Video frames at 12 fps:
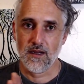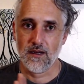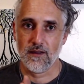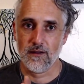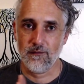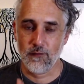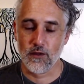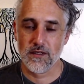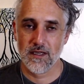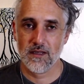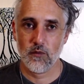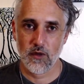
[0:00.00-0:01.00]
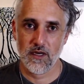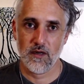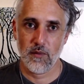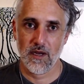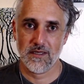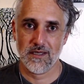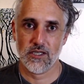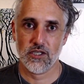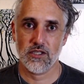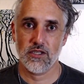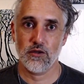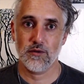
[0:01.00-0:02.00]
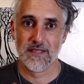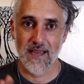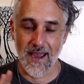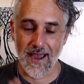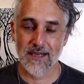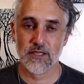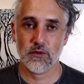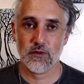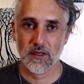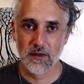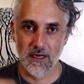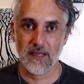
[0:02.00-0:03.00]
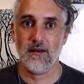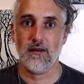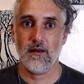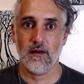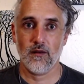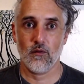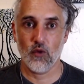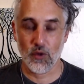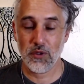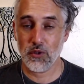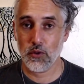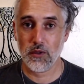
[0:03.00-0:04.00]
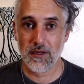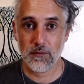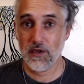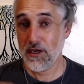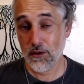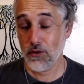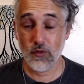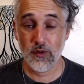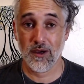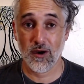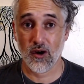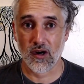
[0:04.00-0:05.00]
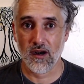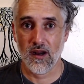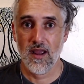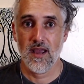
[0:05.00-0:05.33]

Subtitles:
The first thing that we need to pay attention to is actually getting really good at being who we are.